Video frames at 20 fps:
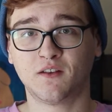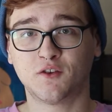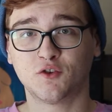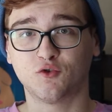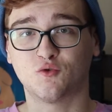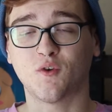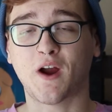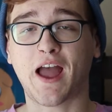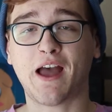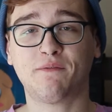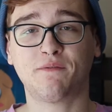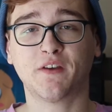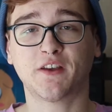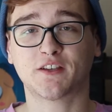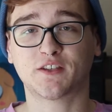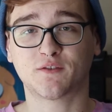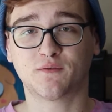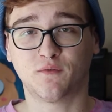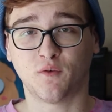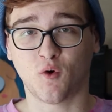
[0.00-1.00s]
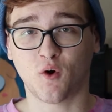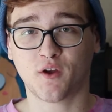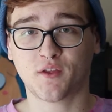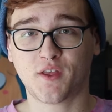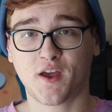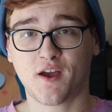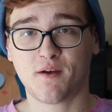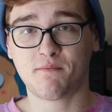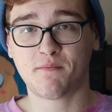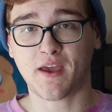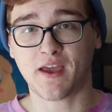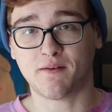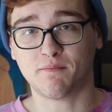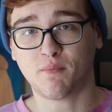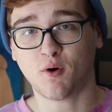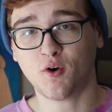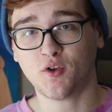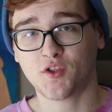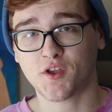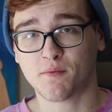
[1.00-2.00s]
graphics for them and
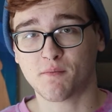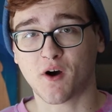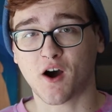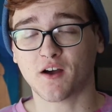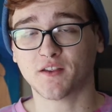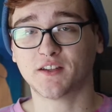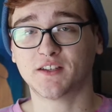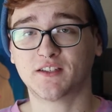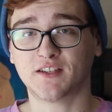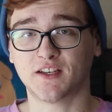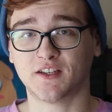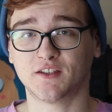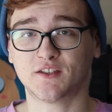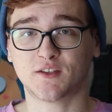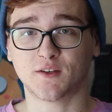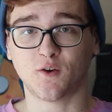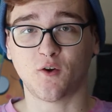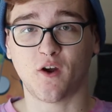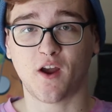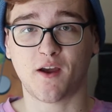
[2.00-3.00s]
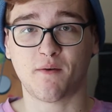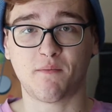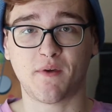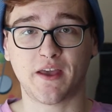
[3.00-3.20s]
put them on this Instagram